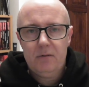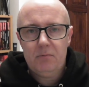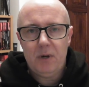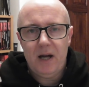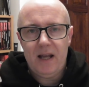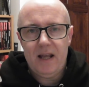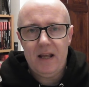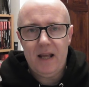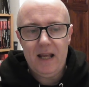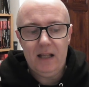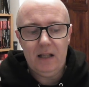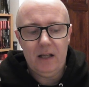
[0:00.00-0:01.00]
by
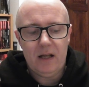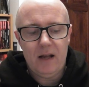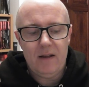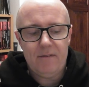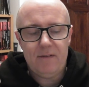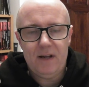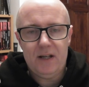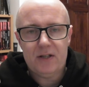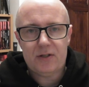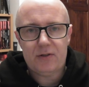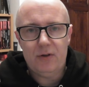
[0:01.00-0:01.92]
healing if he's